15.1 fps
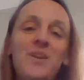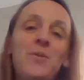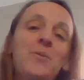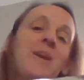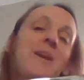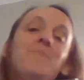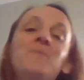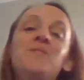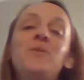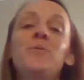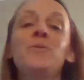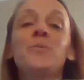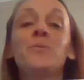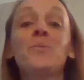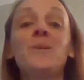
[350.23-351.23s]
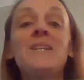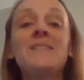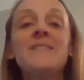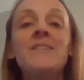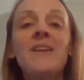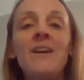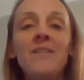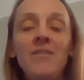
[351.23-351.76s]
Okay, so the
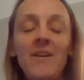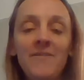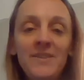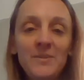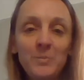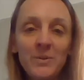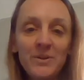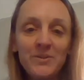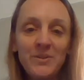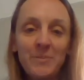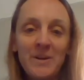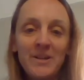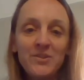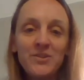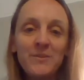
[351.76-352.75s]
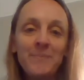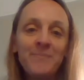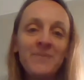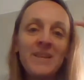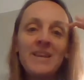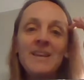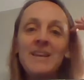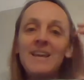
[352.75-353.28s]
reason I love this book so much
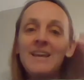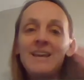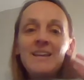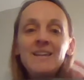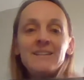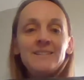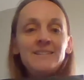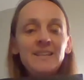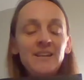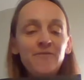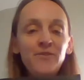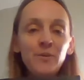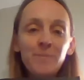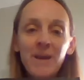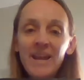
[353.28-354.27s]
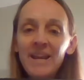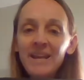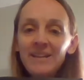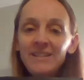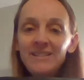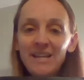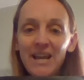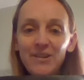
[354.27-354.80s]
is if you're
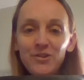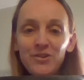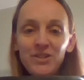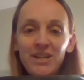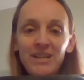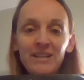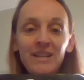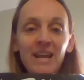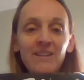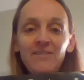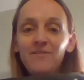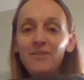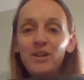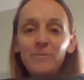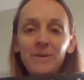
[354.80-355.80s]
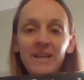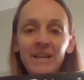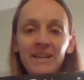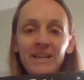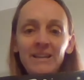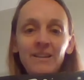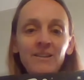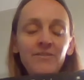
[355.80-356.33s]
paying attention at the very
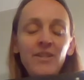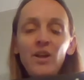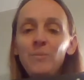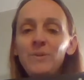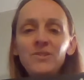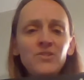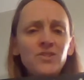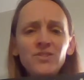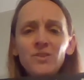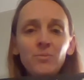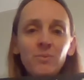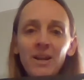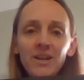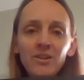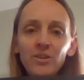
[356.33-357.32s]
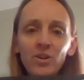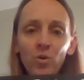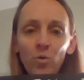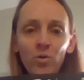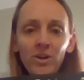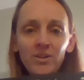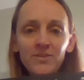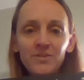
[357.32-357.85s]
beginning, Thelma's just a regular
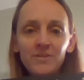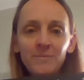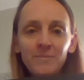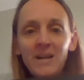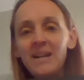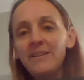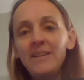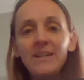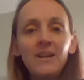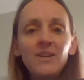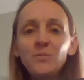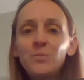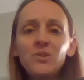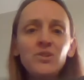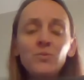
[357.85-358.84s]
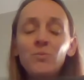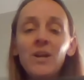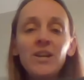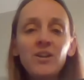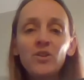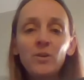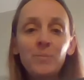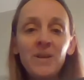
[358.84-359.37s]
horse. Kind of like us, we're just
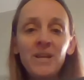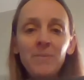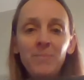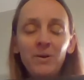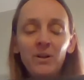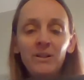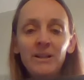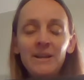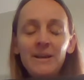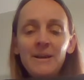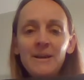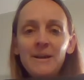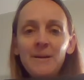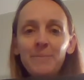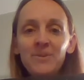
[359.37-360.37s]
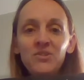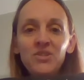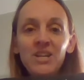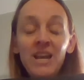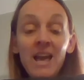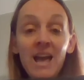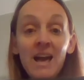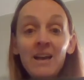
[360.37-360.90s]
regular people. But
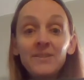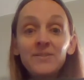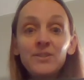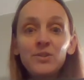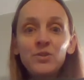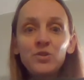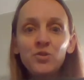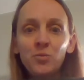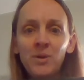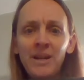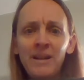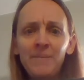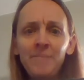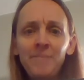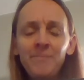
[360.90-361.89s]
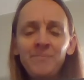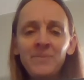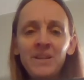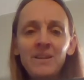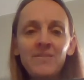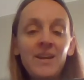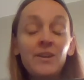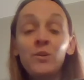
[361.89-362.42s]
she has this dream
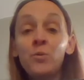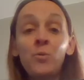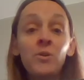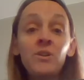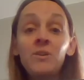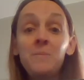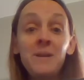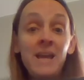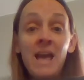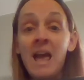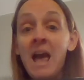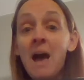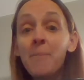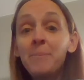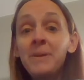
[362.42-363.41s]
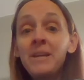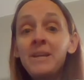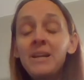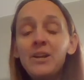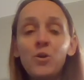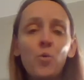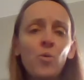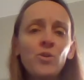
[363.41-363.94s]
that in order to be happy,
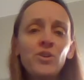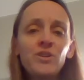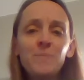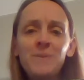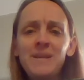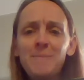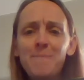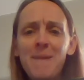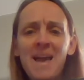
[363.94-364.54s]
in order to be